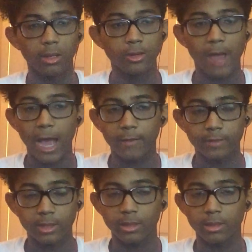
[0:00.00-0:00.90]
you have
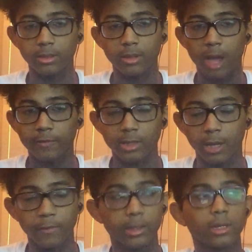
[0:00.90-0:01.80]
to
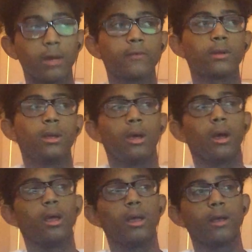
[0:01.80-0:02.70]
love yourself.
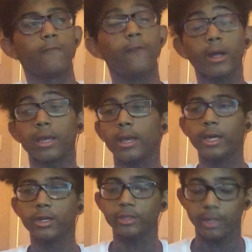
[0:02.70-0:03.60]
Fuck
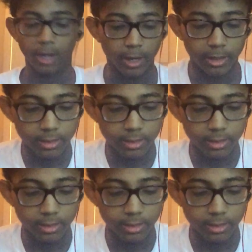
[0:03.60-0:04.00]
energy. All right,